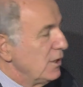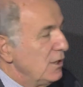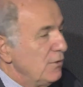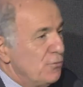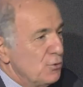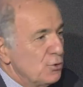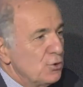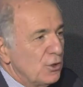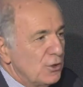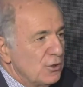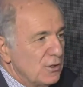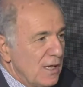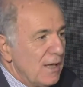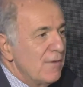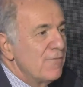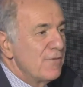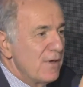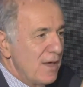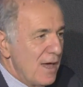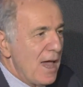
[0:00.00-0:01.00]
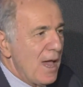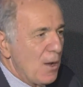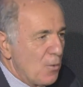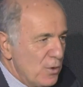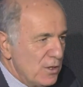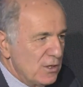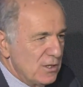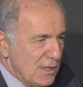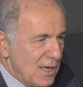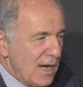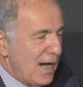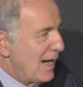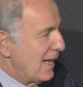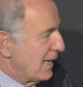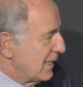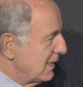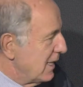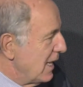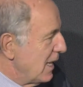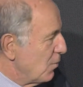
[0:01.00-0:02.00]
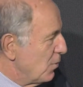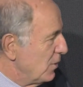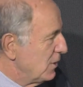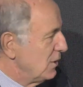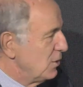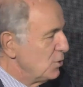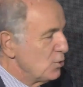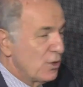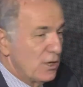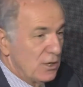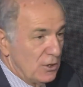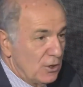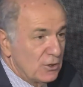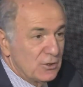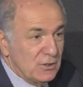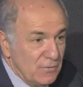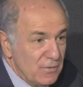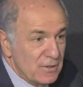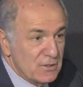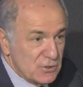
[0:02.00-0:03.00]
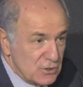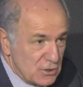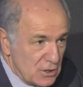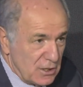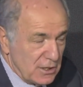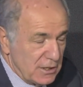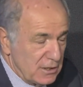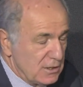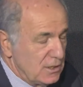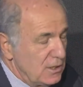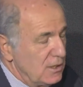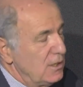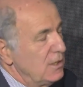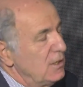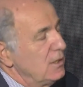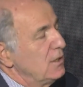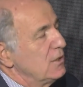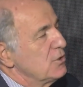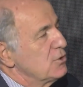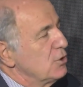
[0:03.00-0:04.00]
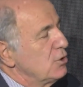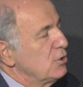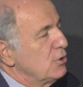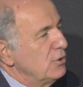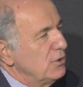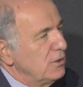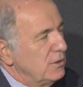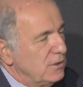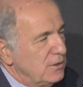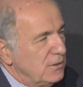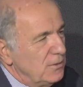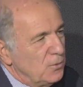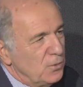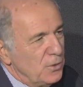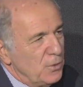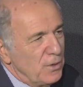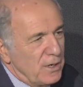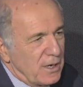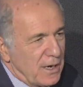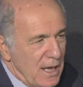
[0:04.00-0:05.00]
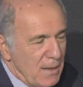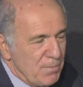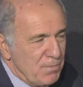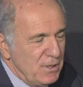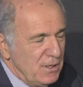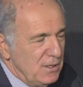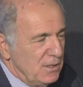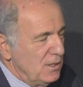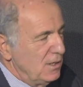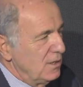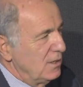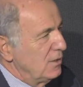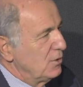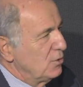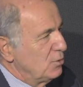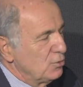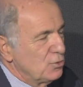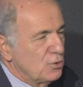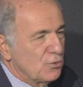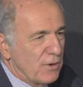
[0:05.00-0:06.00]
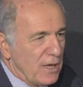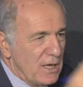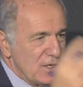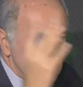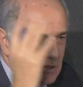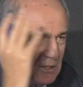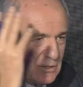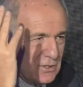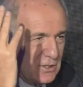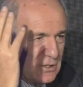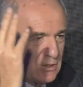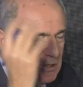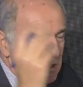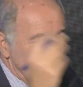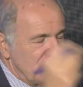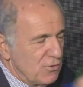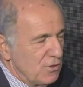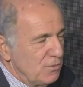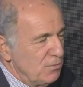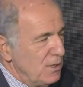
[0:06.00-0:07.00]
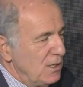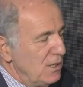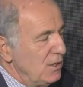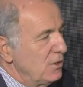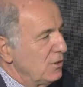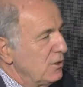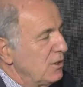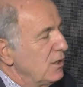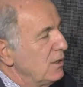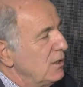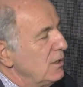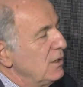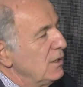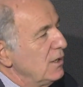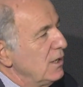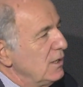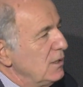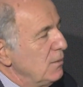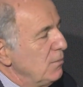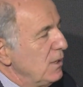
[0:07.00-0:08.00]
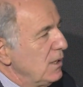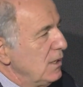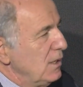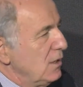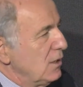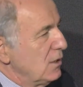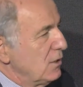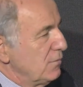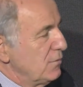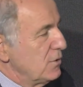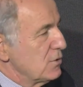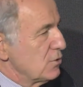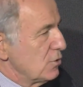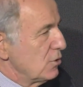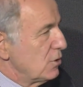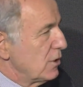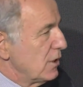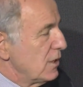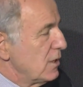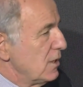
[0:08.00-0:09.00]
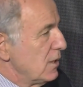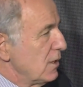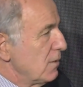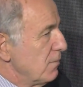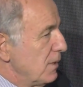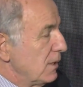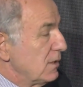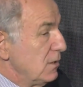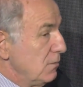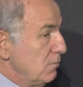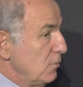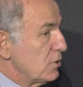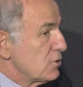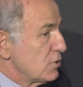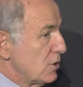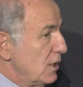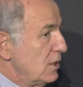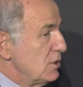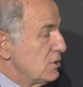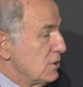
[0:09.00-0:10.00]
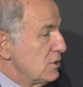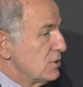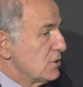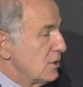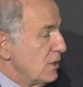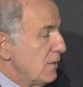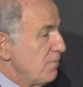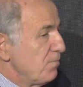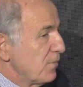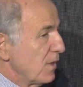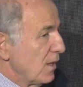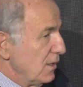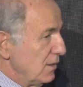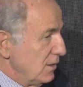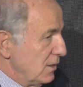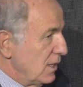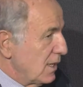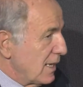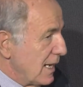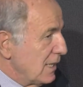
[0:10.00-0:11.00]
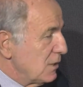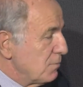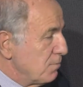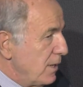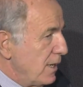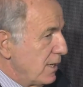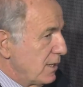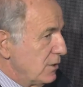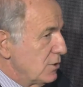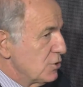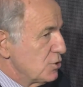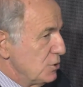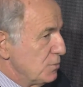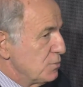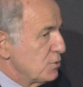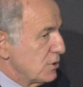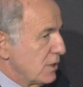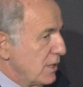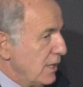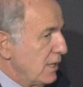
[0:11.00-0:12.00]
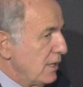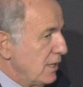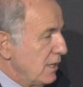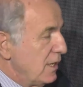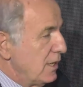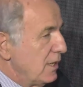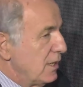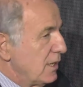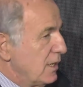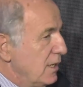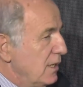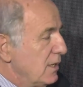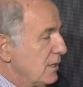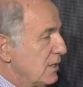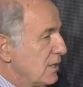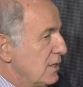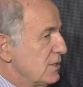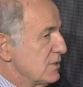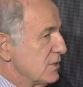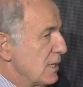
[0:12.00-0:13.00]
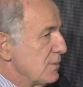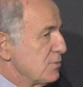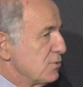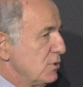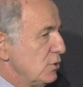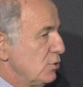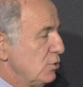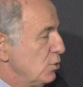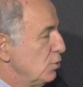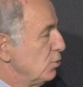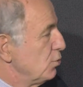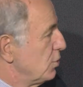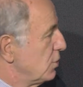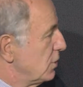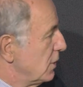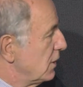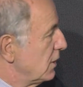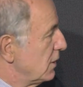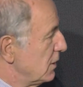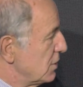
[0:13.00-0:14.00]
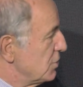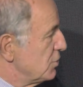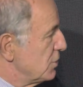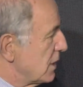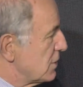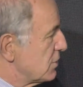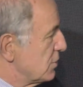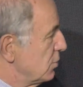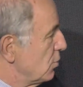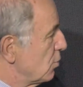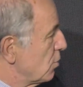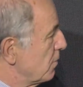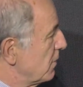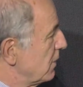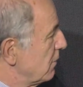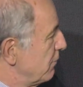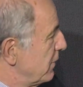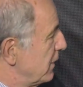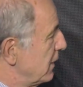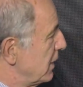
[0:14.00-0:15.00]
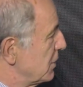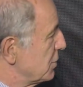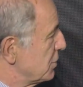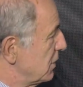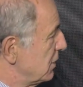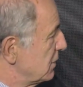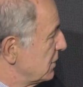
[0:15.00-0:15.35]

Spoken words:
if you don't have equity, hard equity, you cannot even start. So we were happy to raise the 600 million at the beginning of the story. But in most cases, the right partnerships can substitute just normal financial